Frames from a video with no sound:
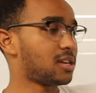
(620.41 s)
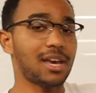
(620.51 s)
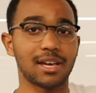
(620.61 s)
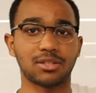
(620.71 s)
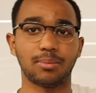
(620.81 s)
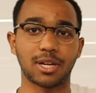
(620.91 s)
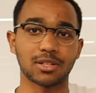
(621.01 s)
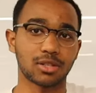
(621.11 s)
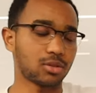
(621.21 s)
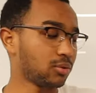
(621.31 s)
Yes,
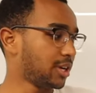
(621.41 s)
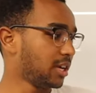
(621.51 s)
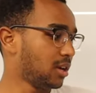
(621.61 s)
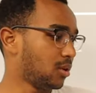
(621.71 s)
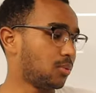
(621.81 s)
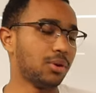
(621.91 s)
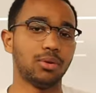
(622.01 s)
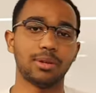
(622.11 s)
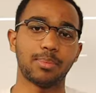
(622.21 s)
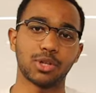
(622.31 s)
because it's three, we
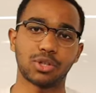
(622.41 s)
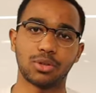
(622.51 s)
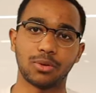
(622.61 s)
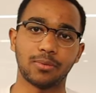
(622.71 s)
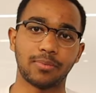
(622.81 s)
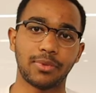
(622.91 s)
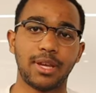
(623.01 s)
only push two.